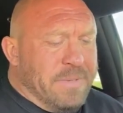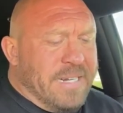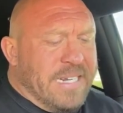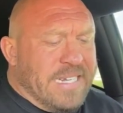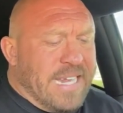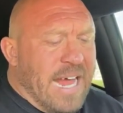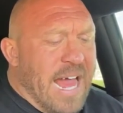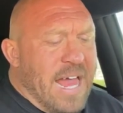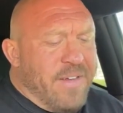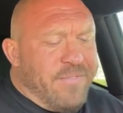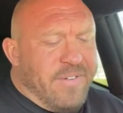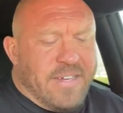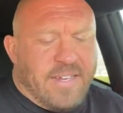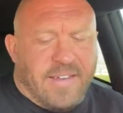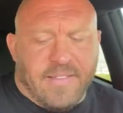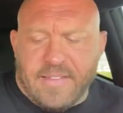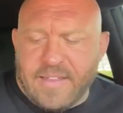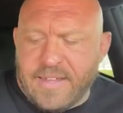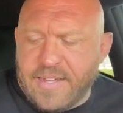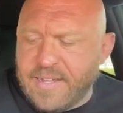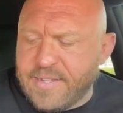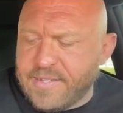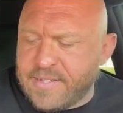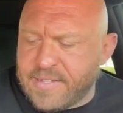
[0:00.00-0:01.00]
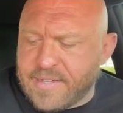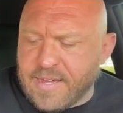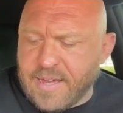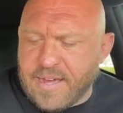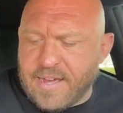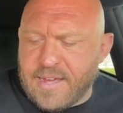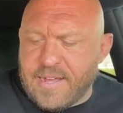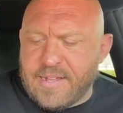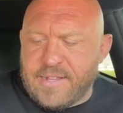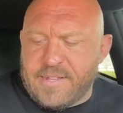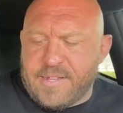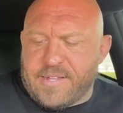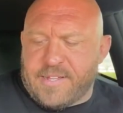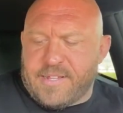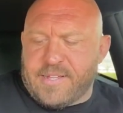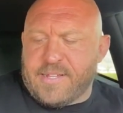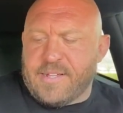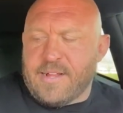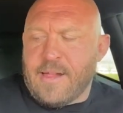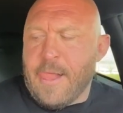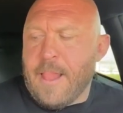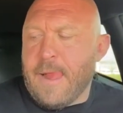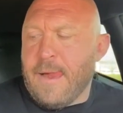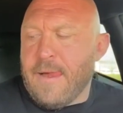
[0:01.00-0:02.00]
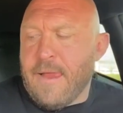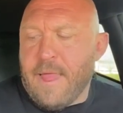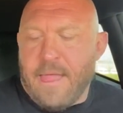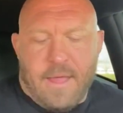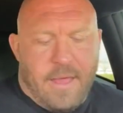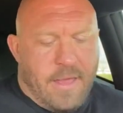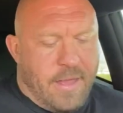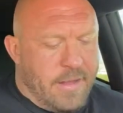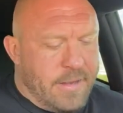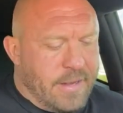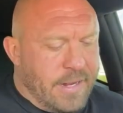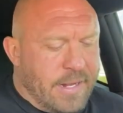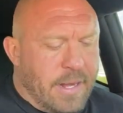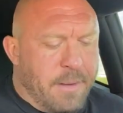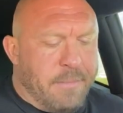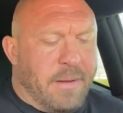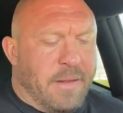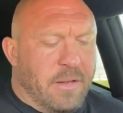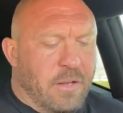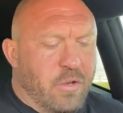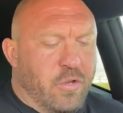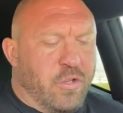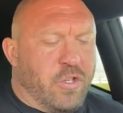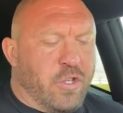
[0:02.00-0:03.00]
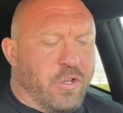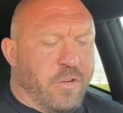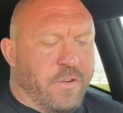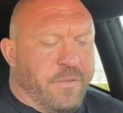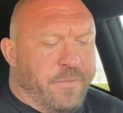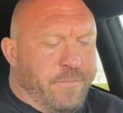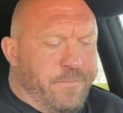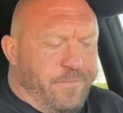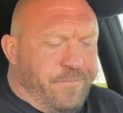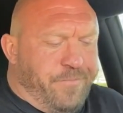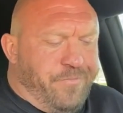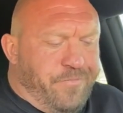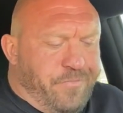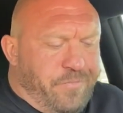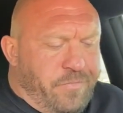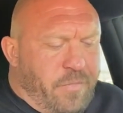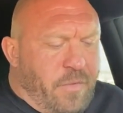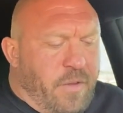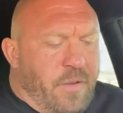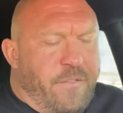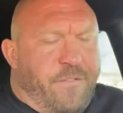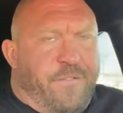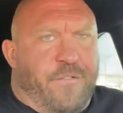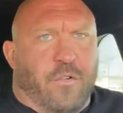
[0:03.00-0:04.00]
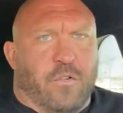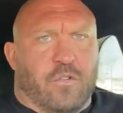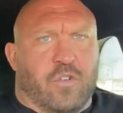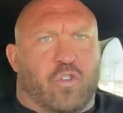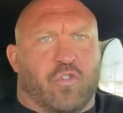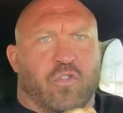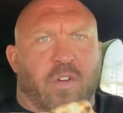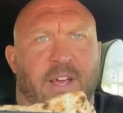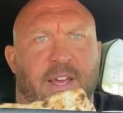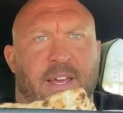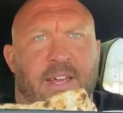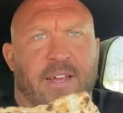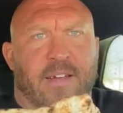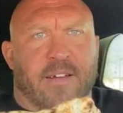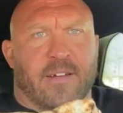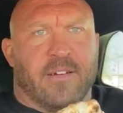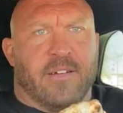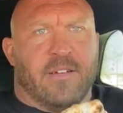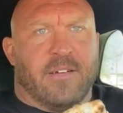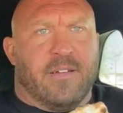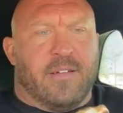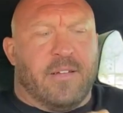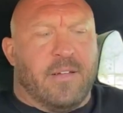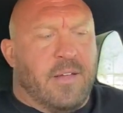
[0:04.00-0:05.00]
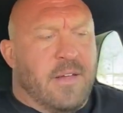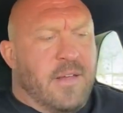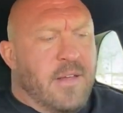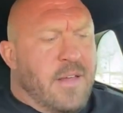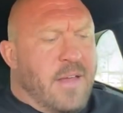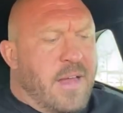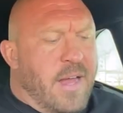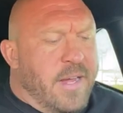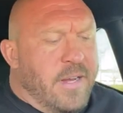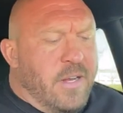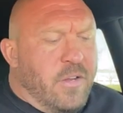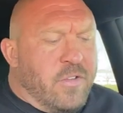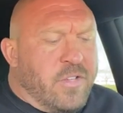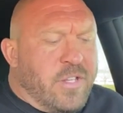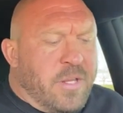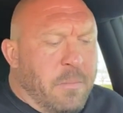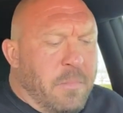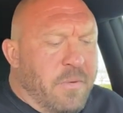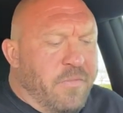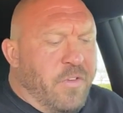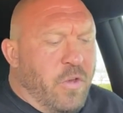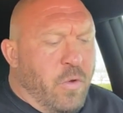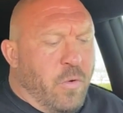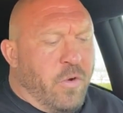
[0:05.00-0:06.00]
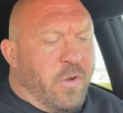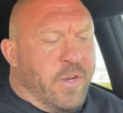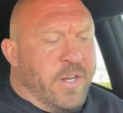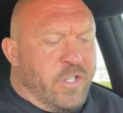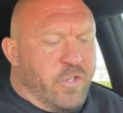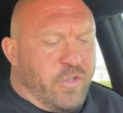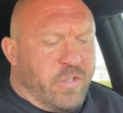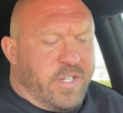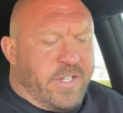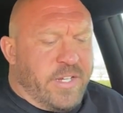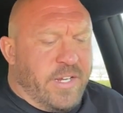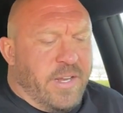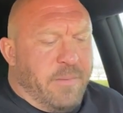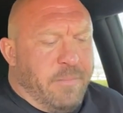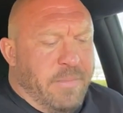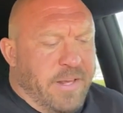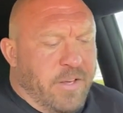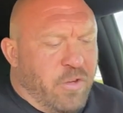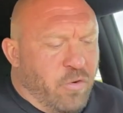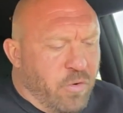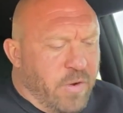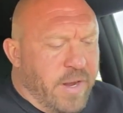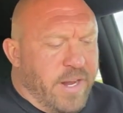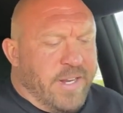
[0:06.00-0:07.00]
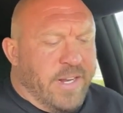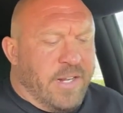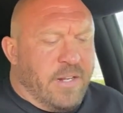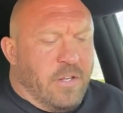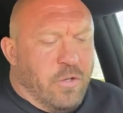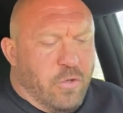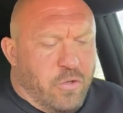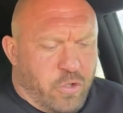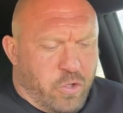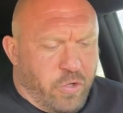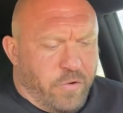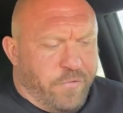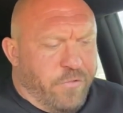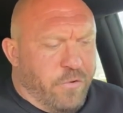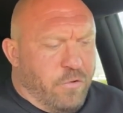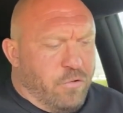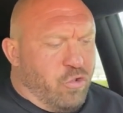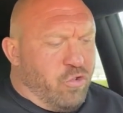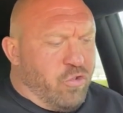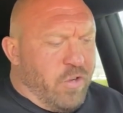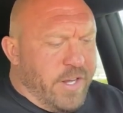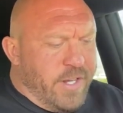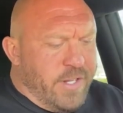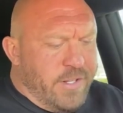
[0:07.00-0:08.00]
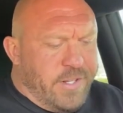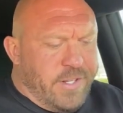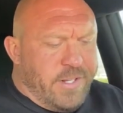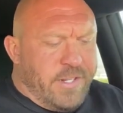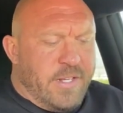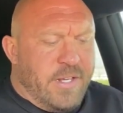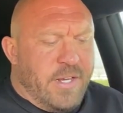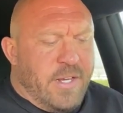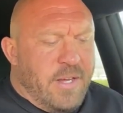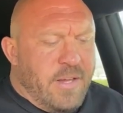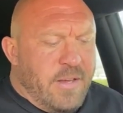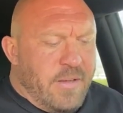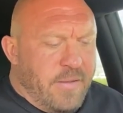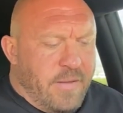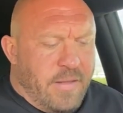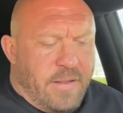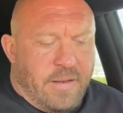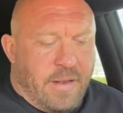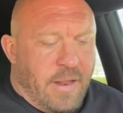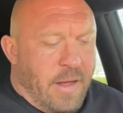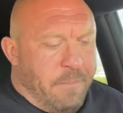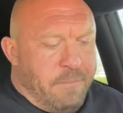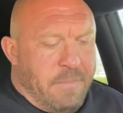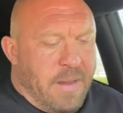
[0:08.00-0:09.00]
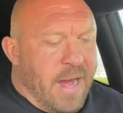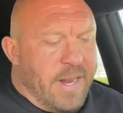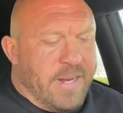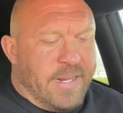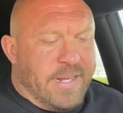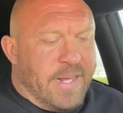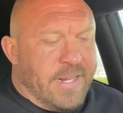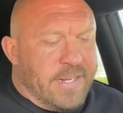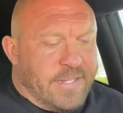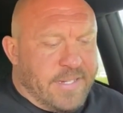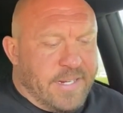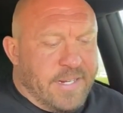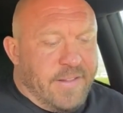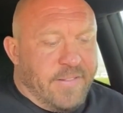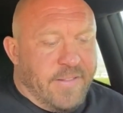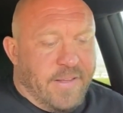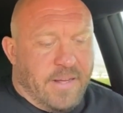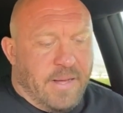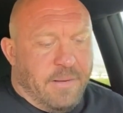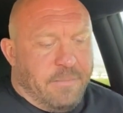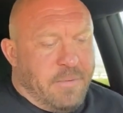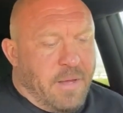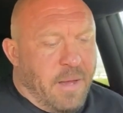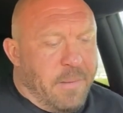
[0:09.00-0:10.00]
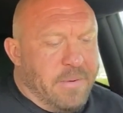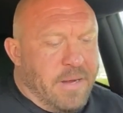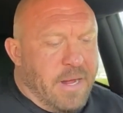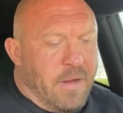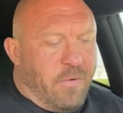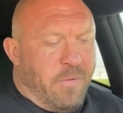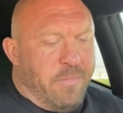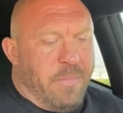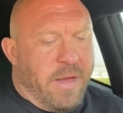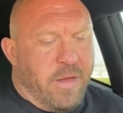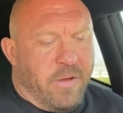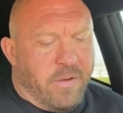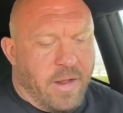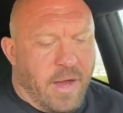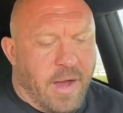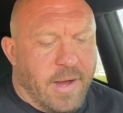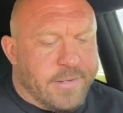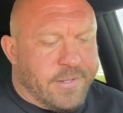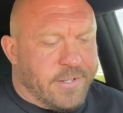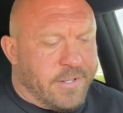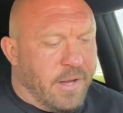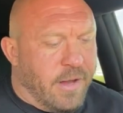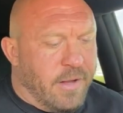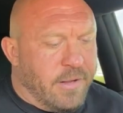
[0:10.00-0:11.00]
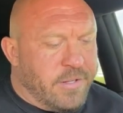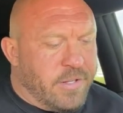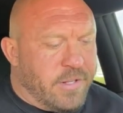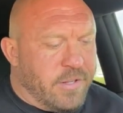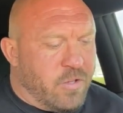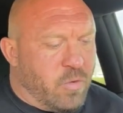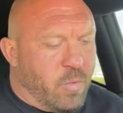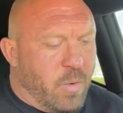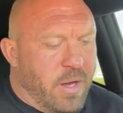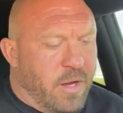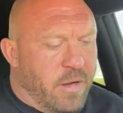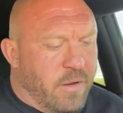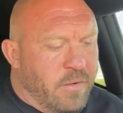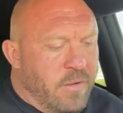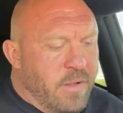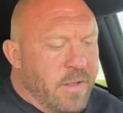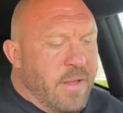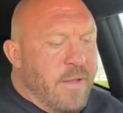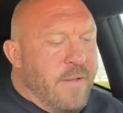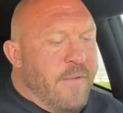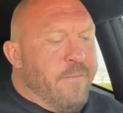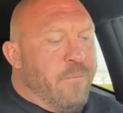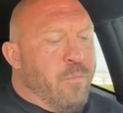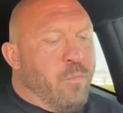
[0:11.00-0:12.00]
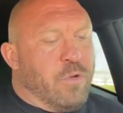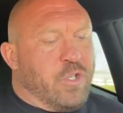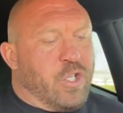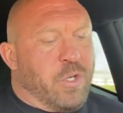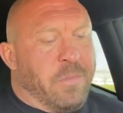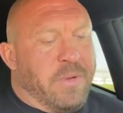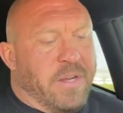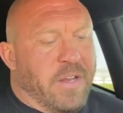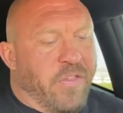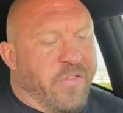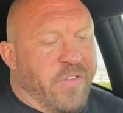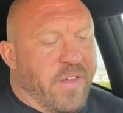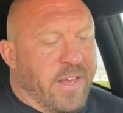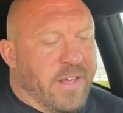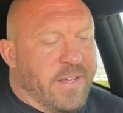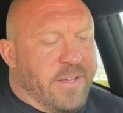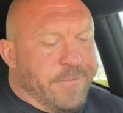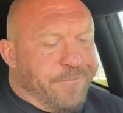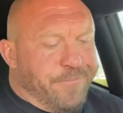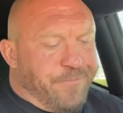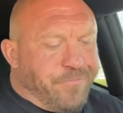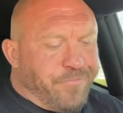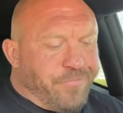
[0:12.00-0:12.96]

I'm going to dive into these guys. And I got my loser food tray here. I know some of you are interested in me creating loser food trays. And I'm not against anything. I'm coming out with my own hot sauce as well, which I'm going to think